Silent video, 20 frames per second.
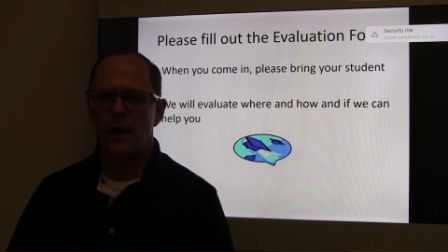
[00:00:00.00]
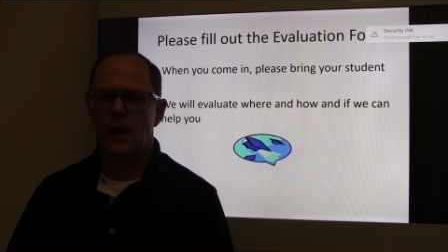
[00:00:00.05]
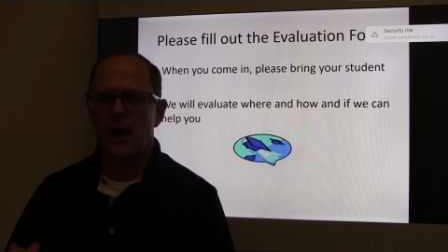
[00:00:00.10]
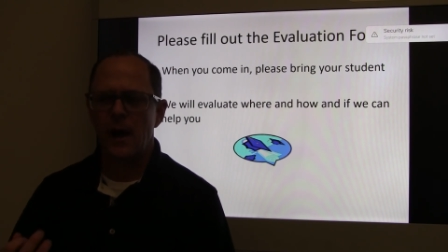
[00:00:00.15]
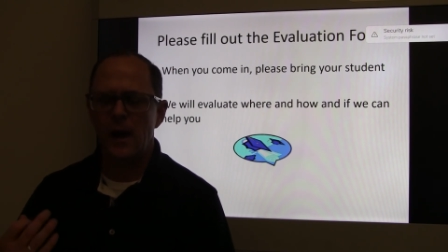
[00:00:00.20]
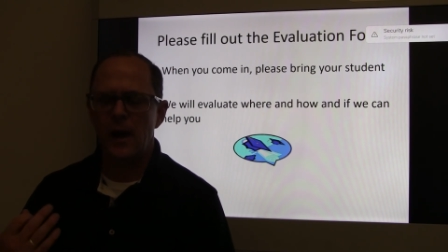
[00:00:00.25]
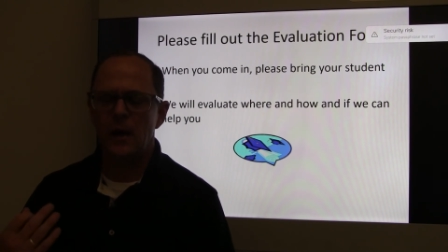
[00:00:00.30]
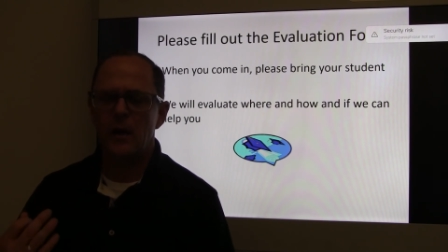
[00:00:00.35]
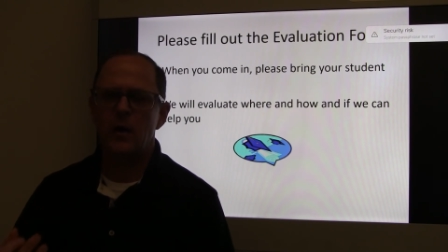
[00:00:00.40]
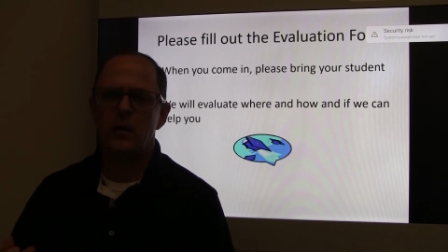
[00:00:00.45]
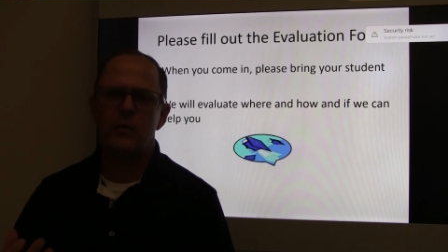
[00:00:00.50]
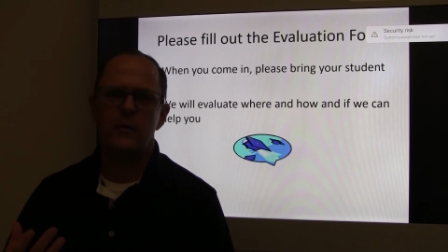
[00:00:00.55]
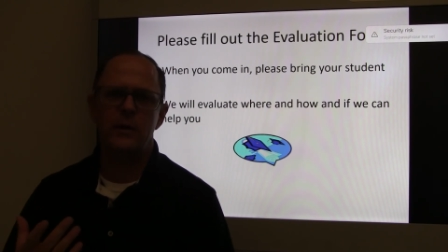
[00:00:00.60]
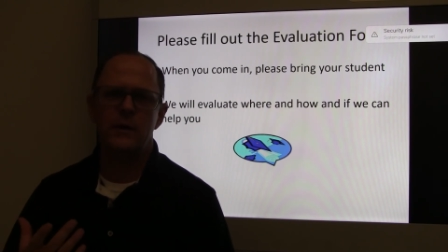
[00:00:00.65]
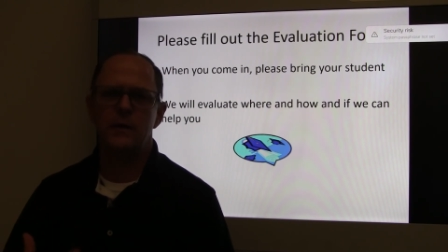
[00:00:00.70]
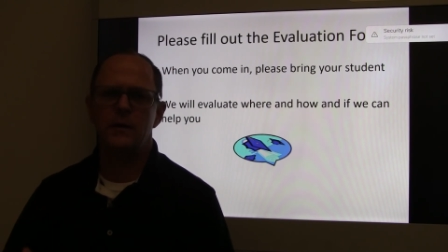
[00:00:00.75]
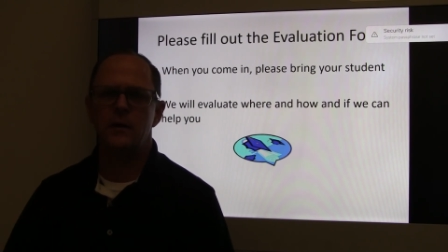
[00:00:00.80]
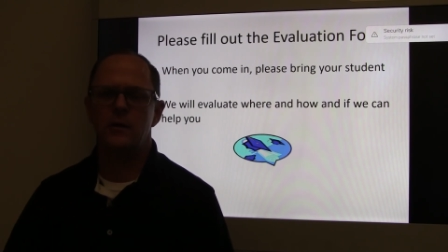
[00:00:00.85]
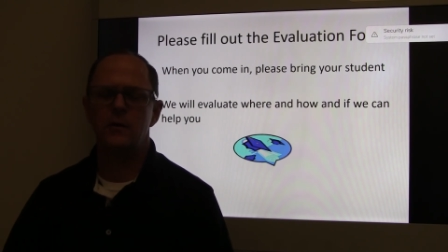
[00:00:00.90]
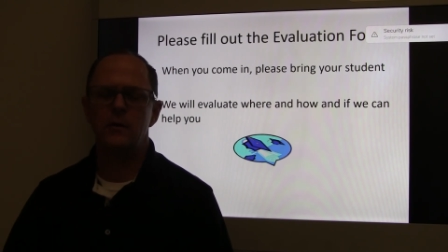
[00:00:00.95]
I
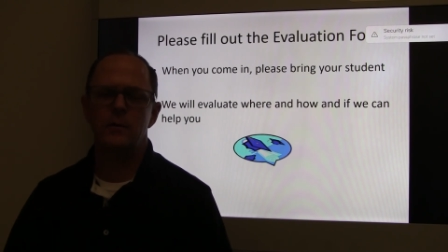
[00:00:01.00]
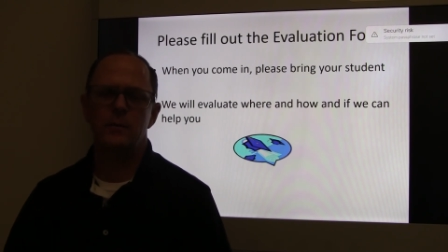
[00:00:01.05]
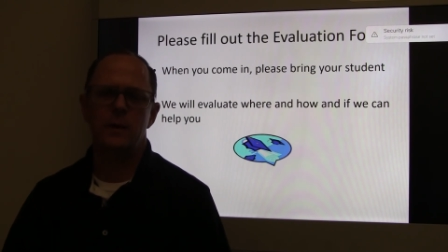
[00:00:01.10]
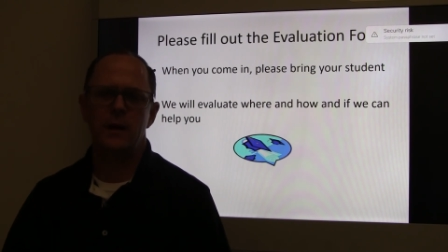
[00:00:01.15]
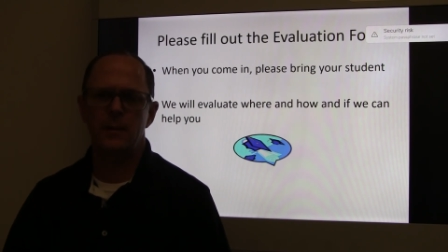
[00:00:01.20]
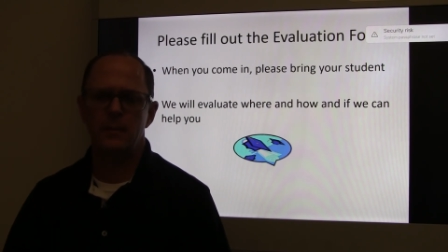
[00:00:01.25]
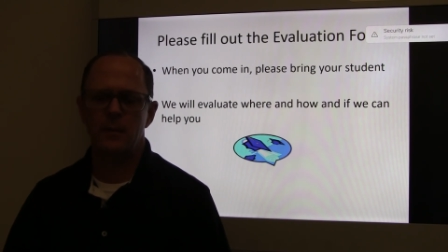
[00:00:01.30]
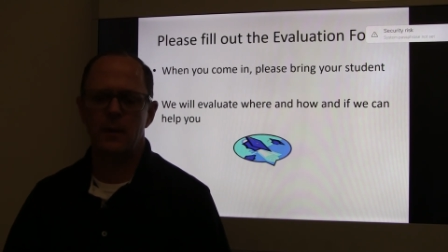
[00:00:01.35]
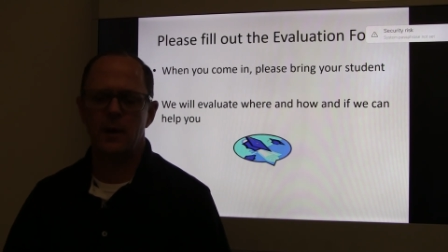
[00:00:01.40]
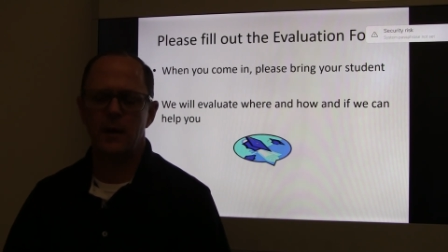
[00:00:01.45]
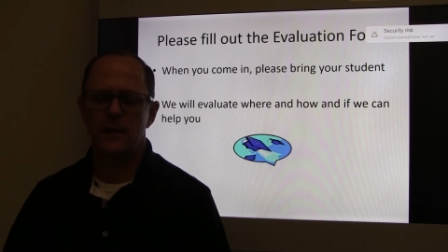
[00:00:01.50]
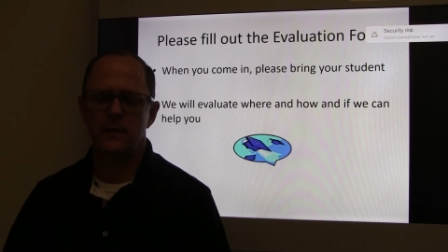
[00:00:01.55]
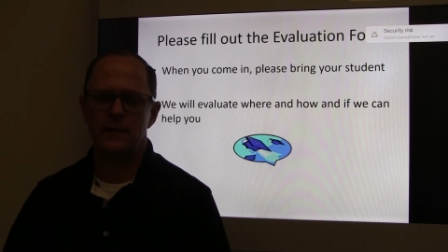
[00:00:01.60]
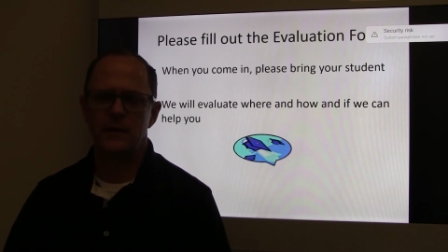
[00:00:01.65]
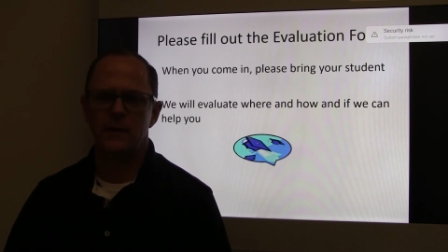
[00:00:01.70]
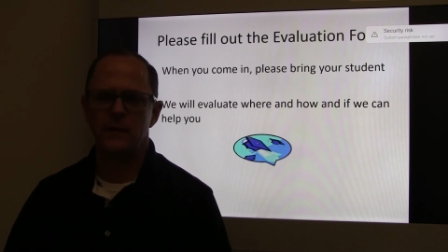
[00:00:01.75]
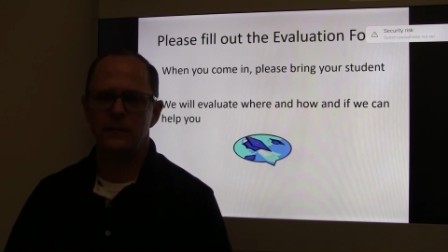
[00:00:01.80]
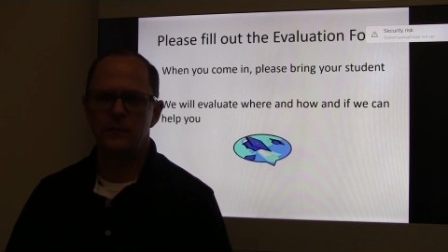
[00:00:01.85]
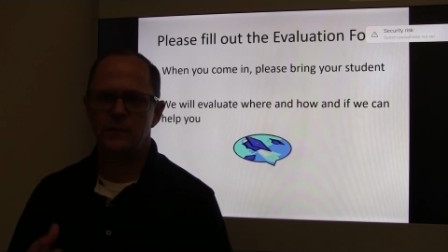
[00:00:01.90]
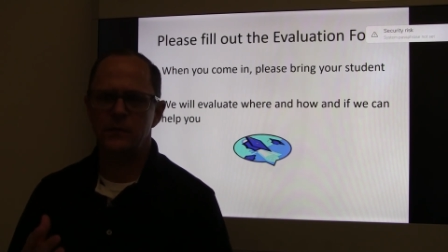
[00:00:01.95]
already know in my mind
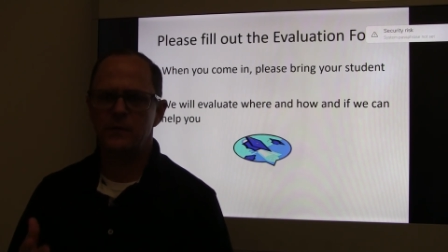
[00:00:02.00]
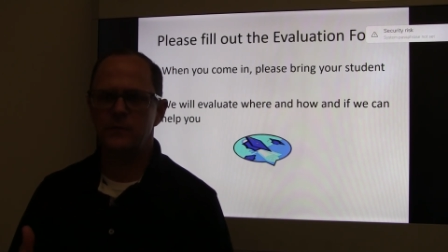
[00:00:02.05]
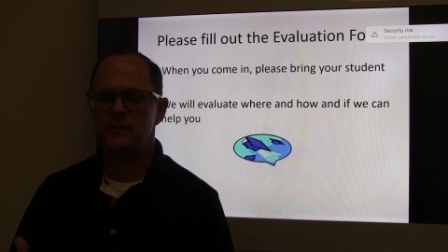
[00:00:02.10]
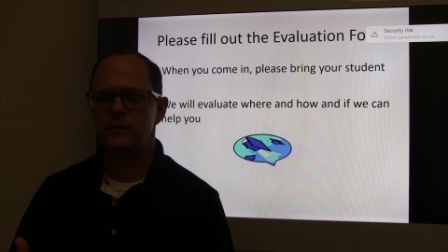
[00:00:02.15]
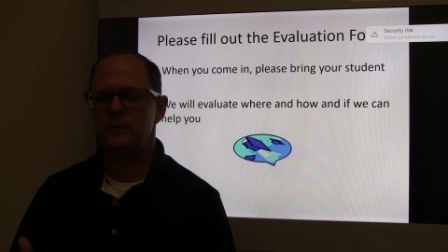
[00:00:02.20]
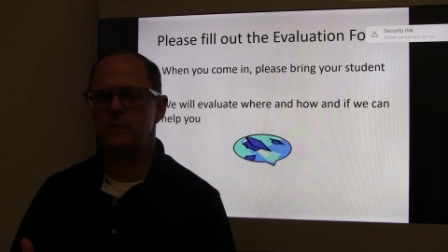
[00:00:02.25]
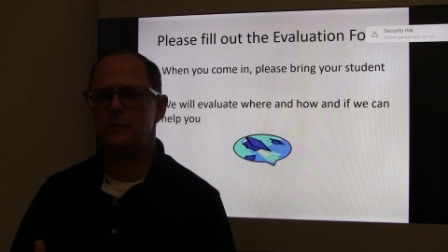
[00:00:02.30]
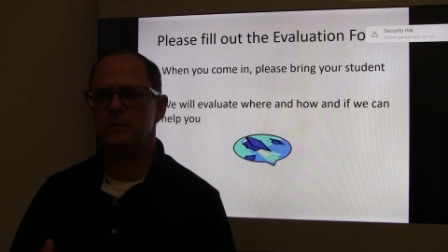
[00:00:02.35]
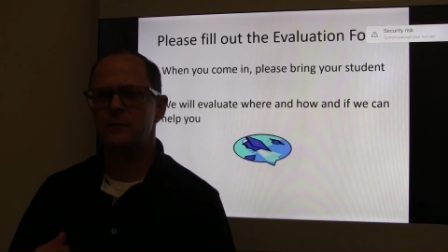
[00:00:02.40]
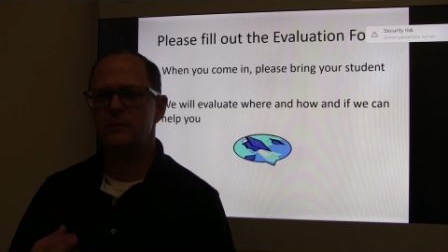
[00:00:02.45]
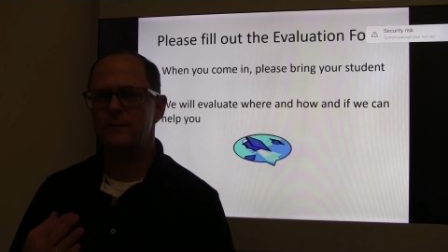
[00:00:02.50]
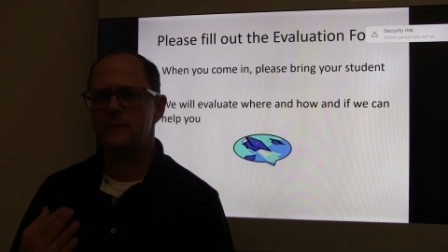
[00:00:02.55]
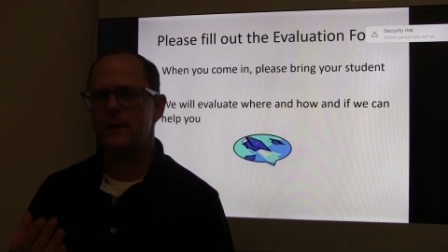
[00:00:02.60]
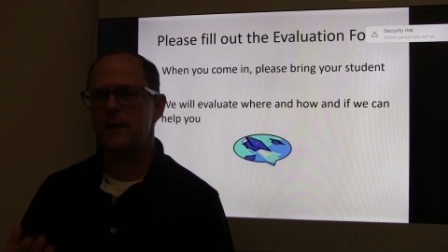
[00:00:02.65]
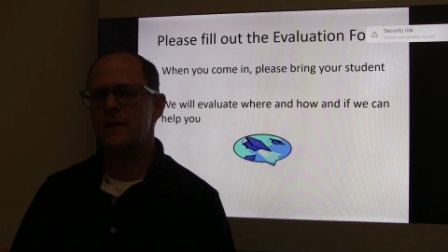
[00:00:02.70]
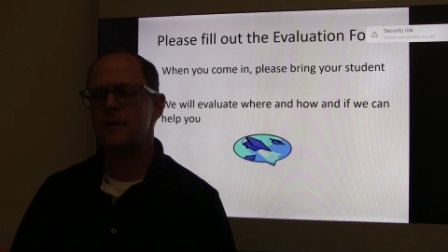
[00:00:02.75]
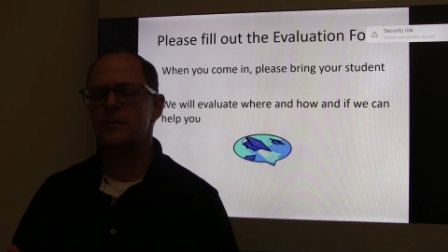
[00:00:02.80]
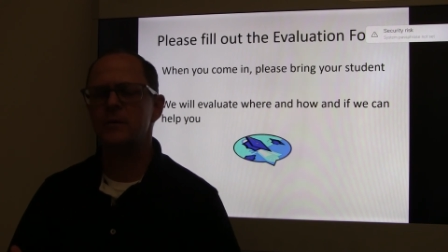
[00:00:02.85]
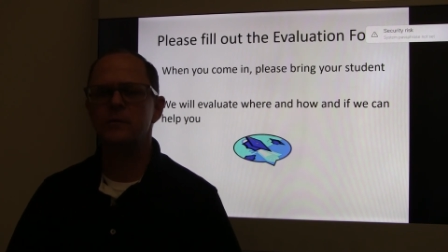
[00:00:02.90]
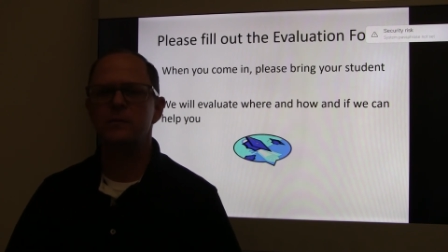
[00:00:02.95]
that if your student
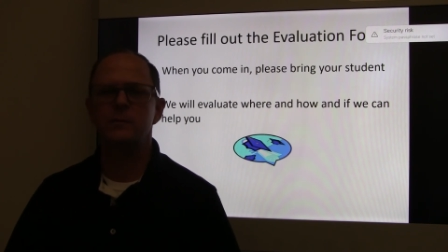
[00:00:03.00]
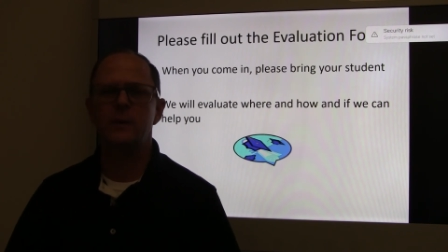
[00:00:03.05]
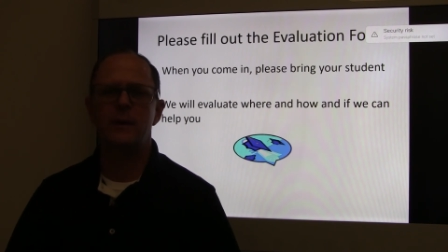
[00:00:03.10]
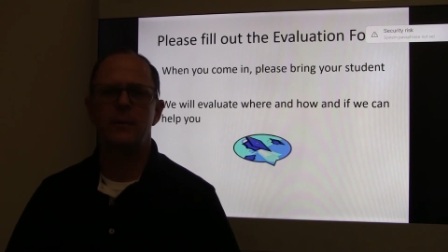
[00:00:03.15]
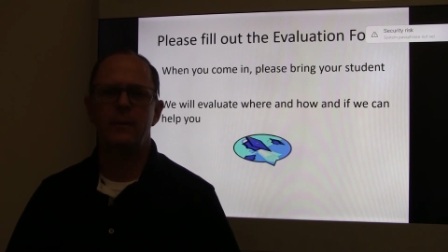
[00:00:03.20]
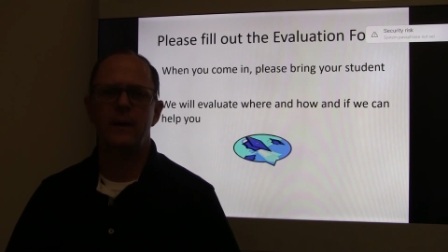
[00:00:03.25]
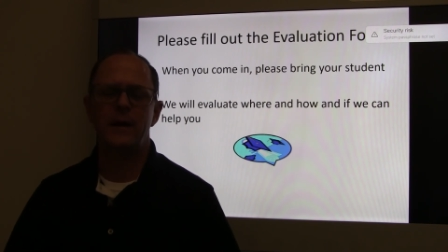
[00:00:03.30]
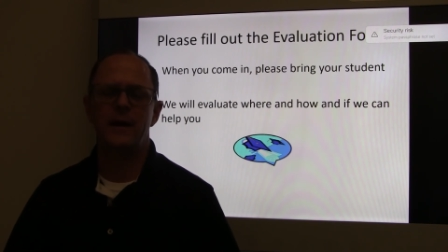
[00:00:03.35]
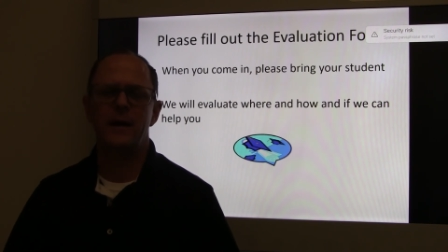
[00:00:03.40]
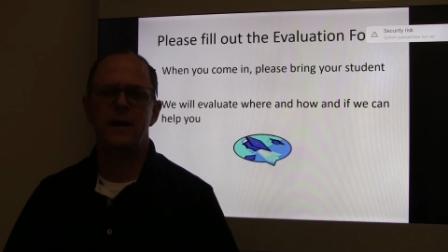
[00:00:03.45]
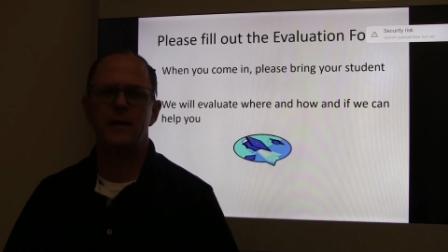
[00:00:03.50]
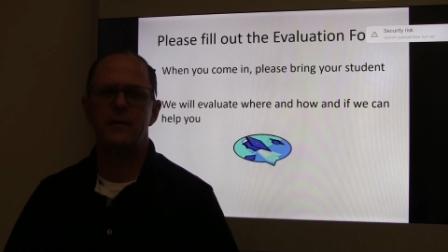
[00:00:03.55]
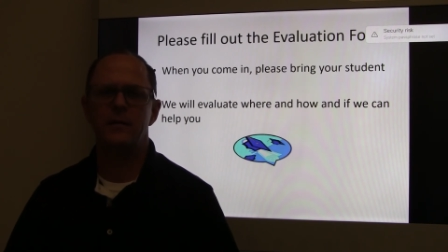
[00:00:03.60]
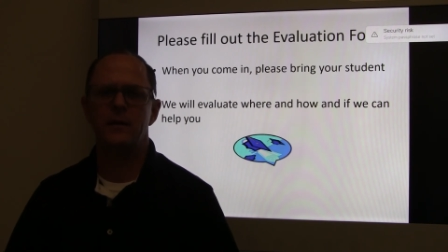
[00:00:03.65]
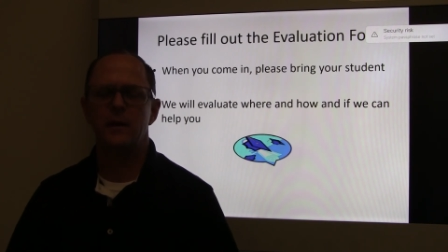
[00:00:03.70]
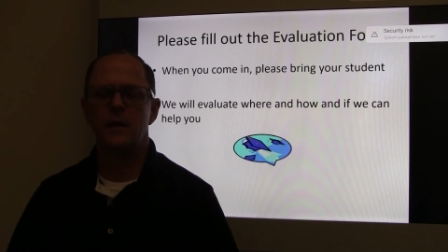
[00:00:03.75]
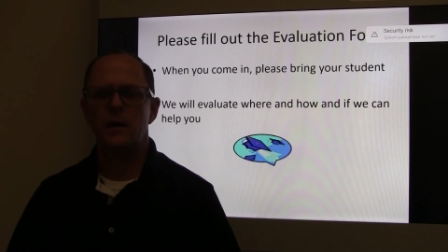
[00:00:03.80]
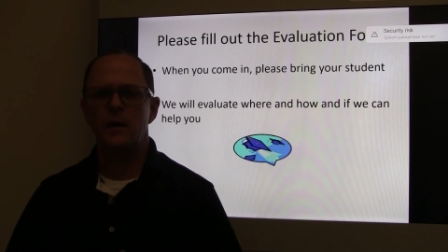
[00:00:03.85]
follows my path,